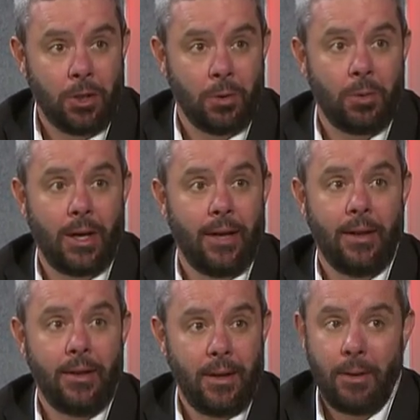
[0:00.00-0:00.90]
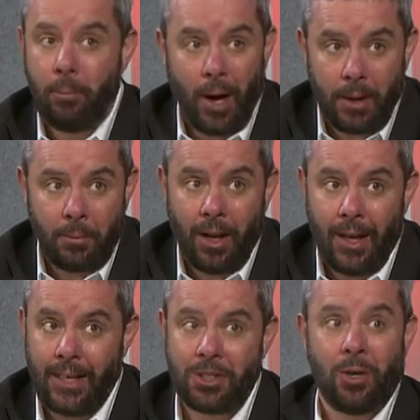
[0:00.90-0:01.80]
do. Bottom
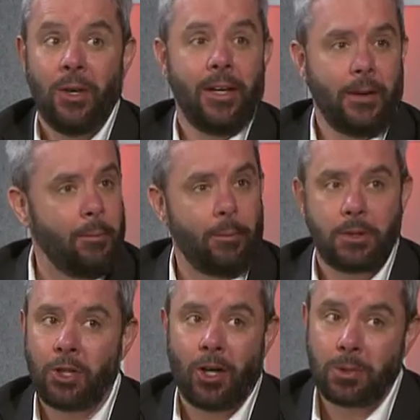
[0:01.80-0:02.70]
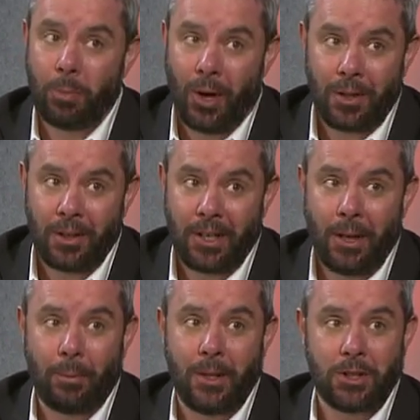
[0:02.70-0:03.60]
line. So you remember Charles Barkley a
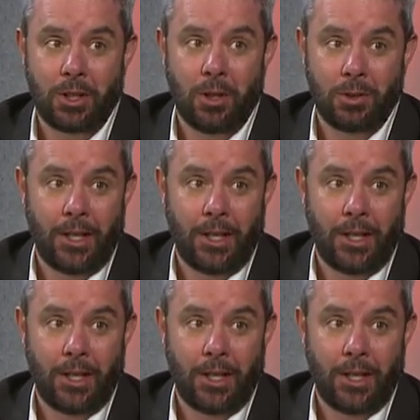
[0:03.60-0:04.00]
couple years ago